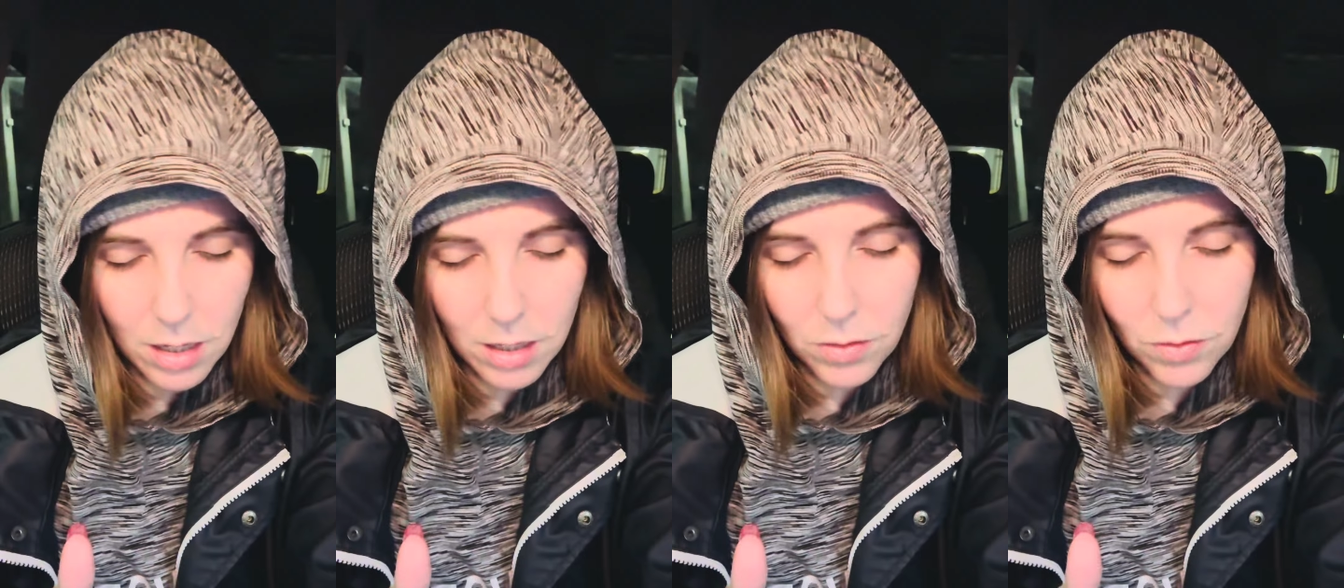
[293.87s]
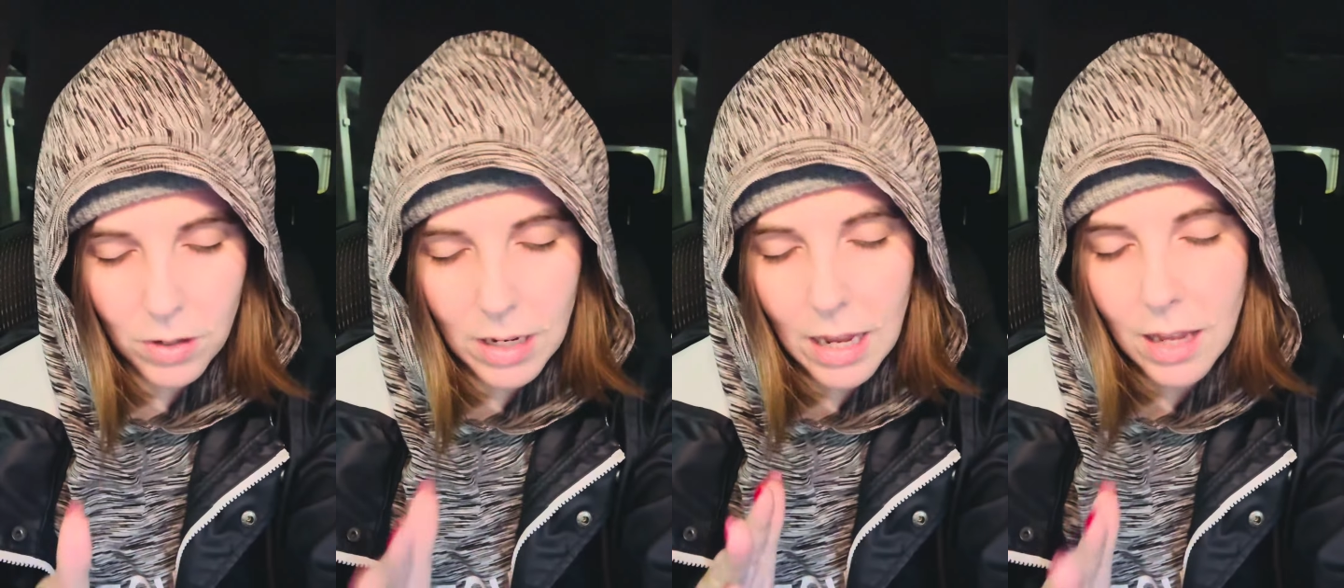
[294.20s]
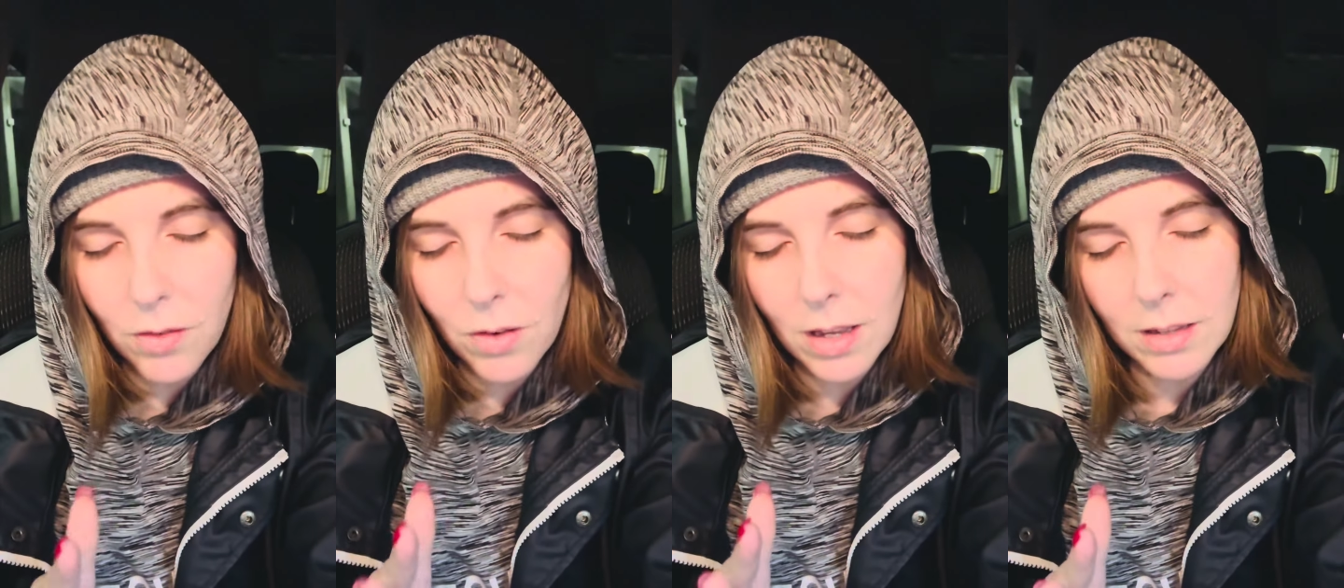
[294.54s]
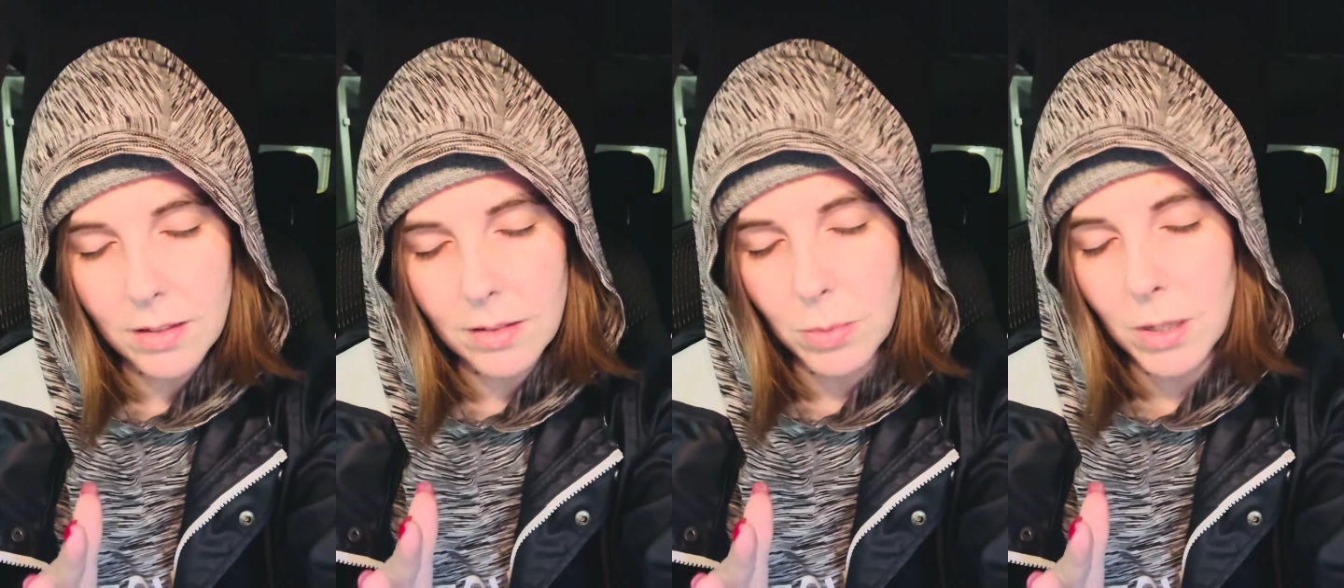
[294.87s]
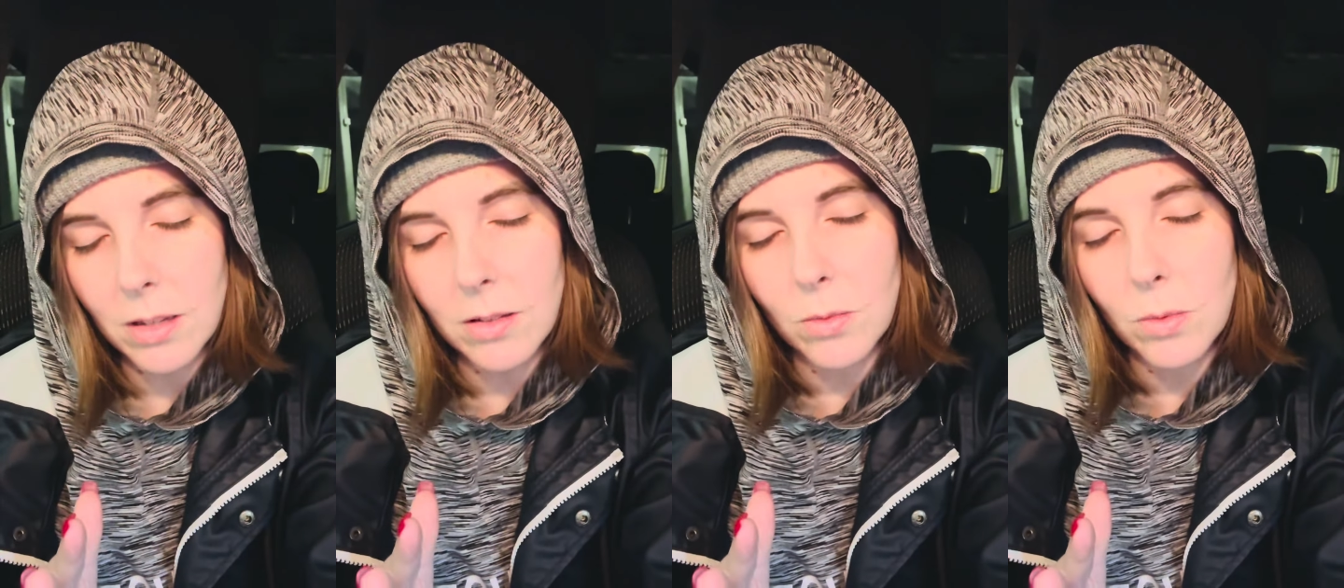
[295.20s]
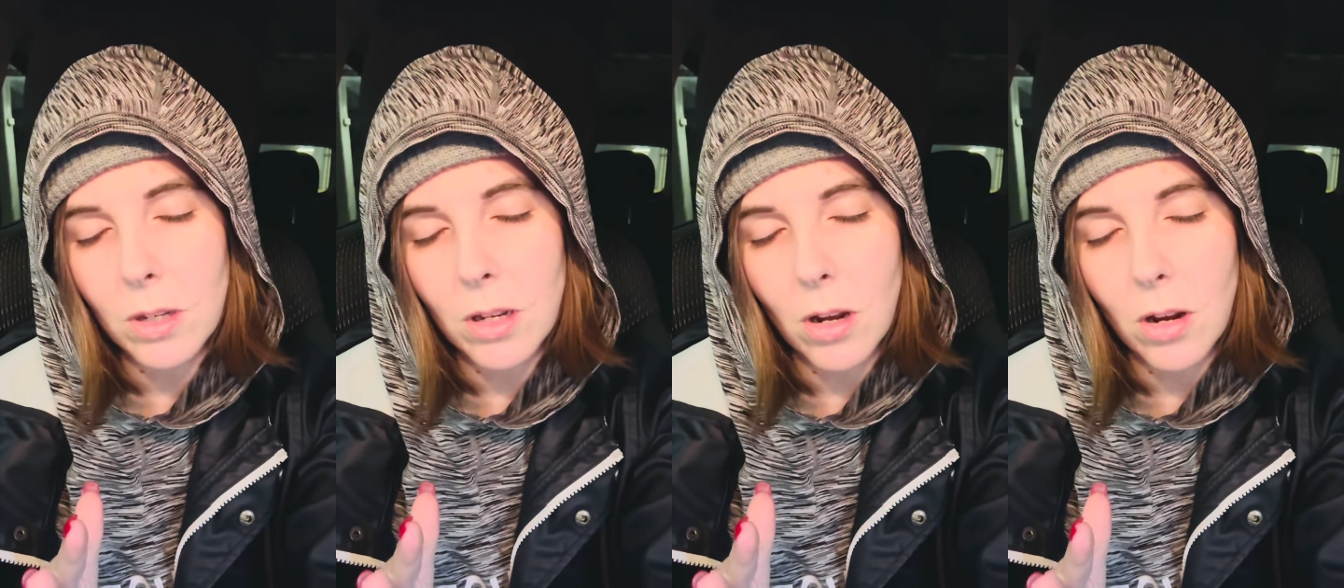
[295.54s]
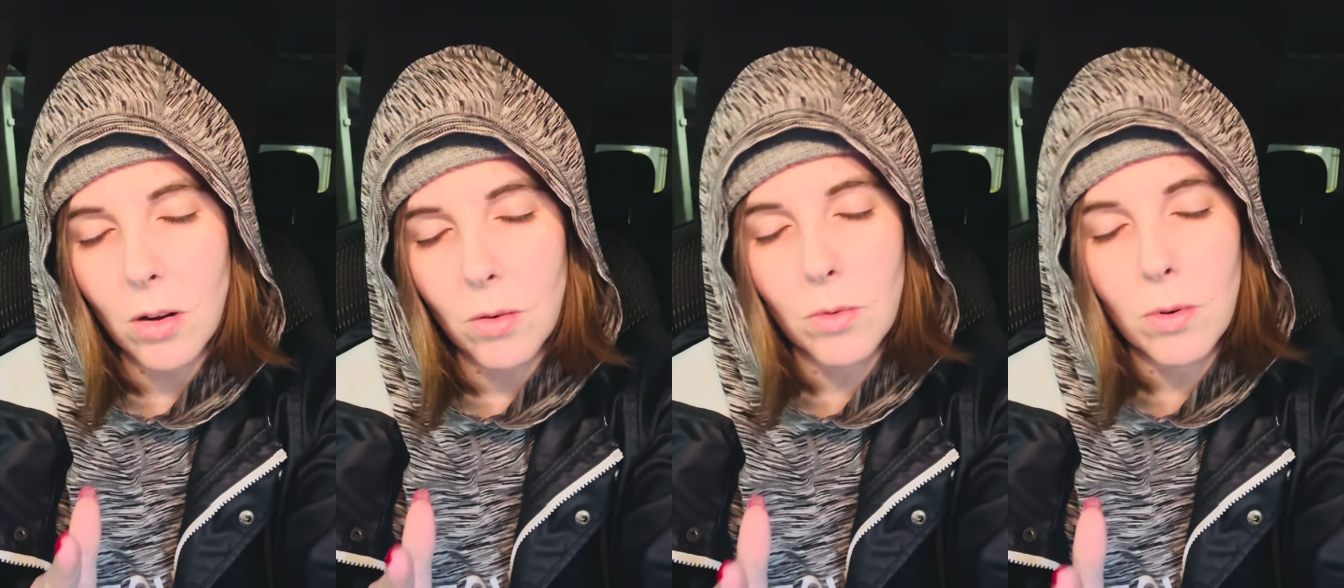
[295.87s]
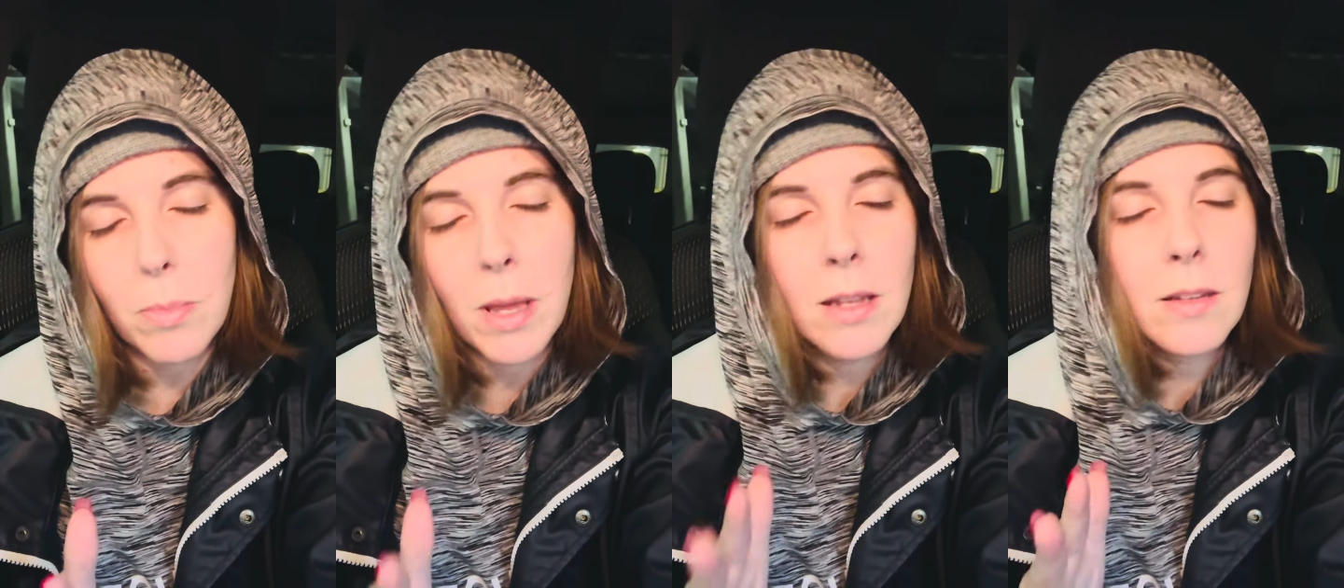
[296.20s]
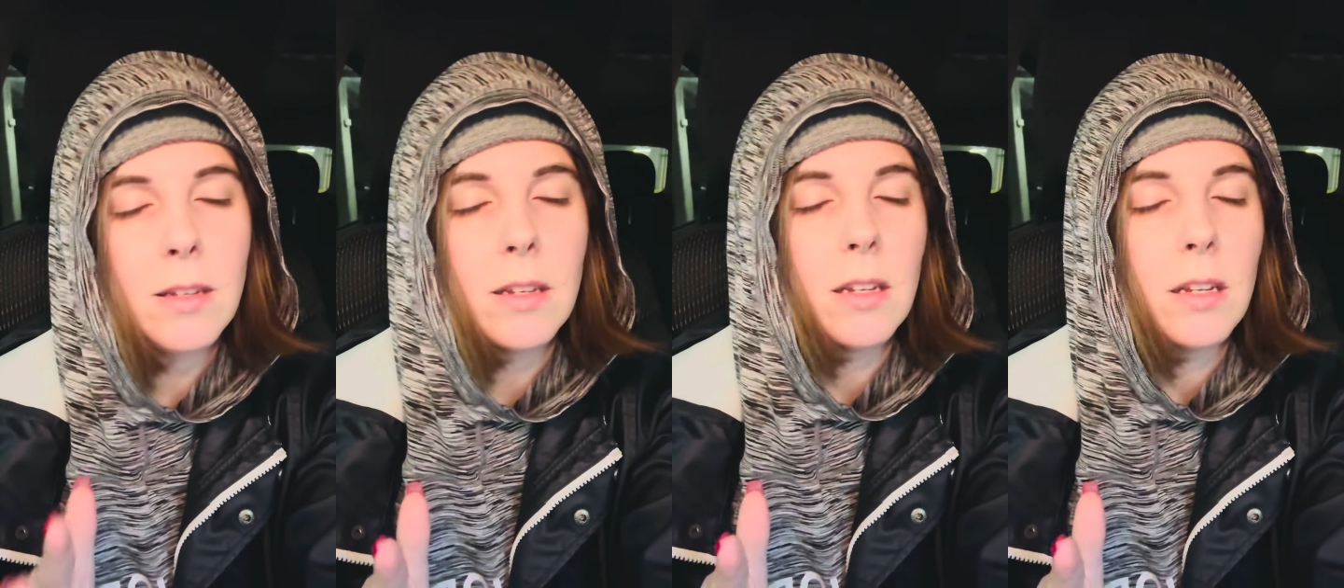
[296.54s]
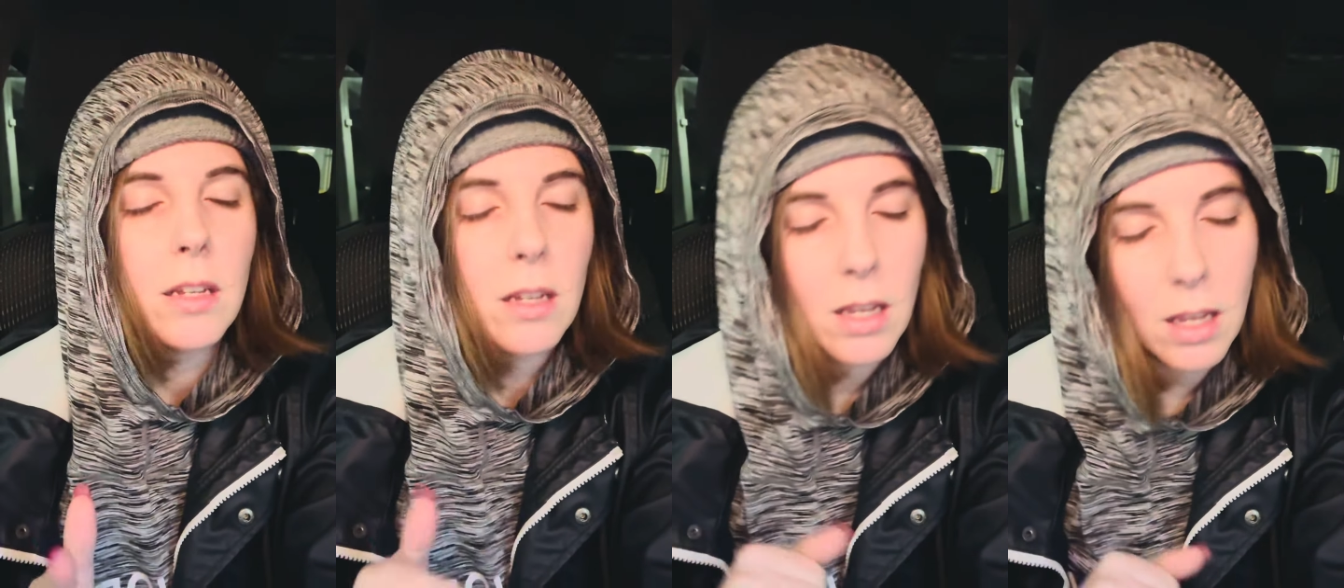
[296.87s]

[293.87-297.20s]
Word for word: He forgave us because we are repenting